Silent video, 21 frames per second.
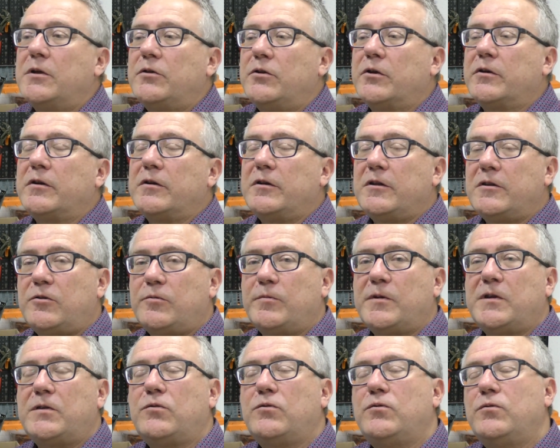Not only do
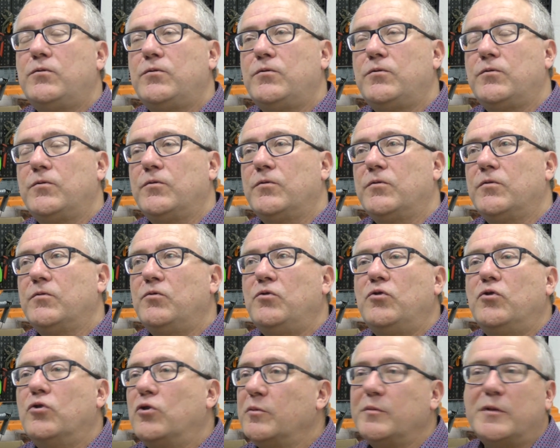we do
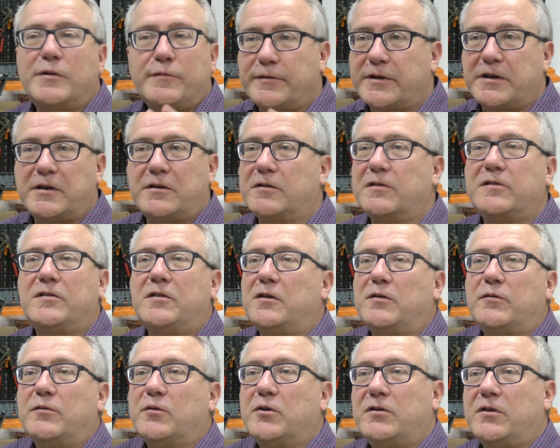normal vehicles in
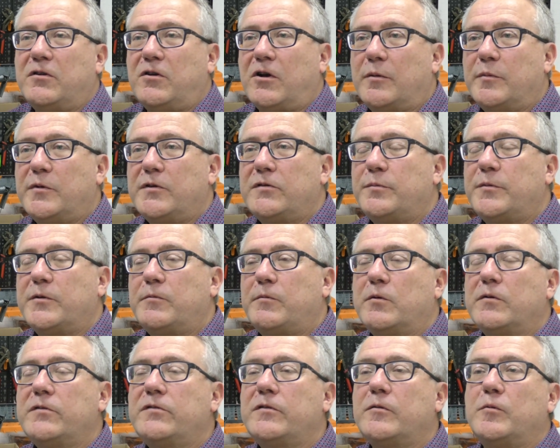inverted commas, but we
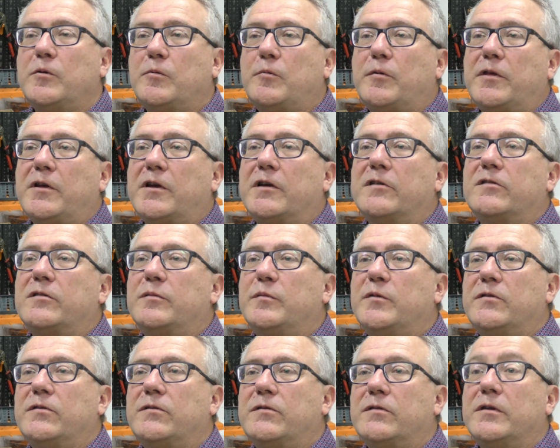also work with
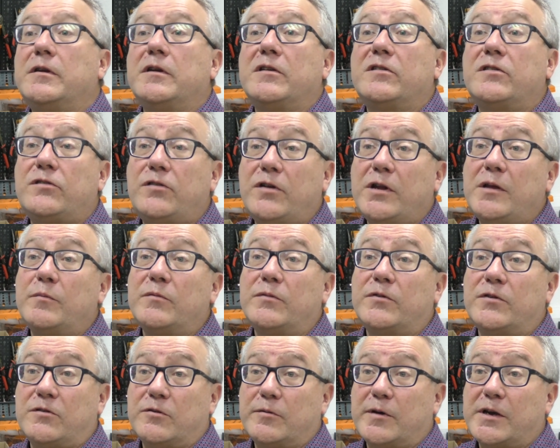customers in extreme
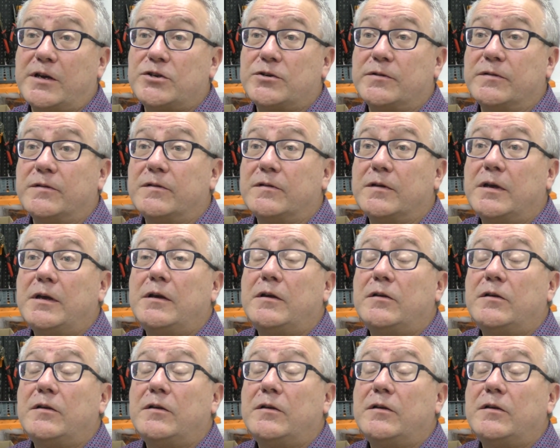situations.